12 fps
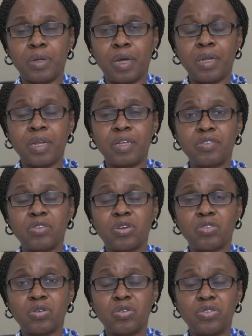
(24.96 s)
let's
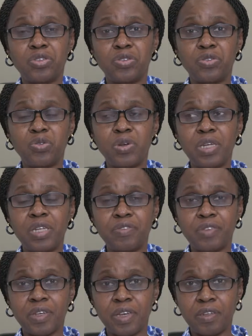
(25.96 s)
just continue to
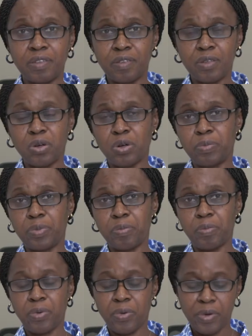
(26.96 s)
lift Haiti up
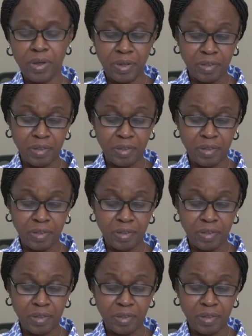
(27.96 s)
in prayer.